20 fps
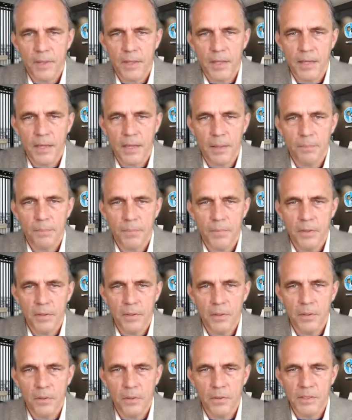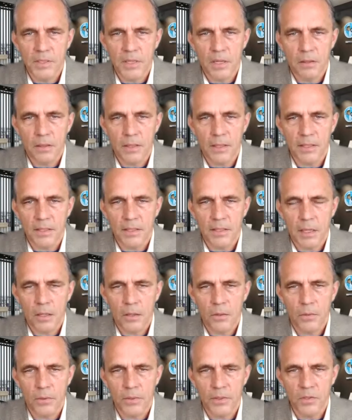and up near South Lake
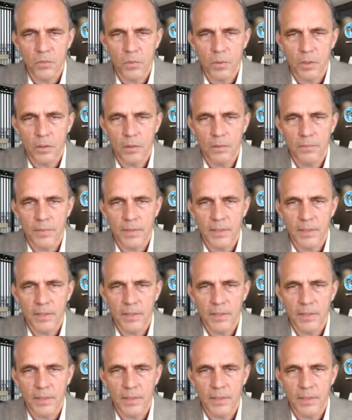Tahoe as well.